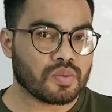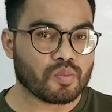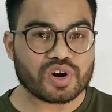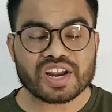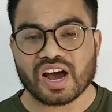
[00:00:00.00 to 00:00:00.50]

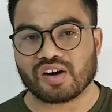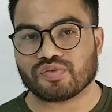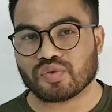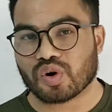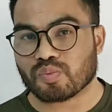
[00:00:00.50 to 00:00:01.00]
more than
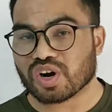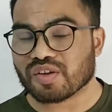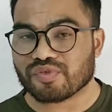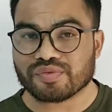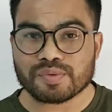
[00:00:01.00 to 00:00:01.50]
half or more than
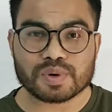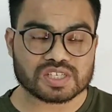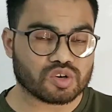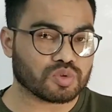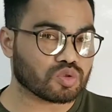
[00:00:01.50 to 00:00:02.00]

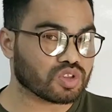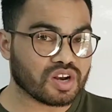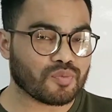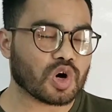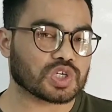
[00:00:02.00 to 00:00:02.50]
50% of the total
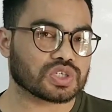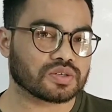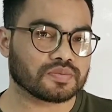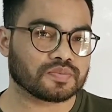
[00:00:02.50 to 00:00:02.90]
vote.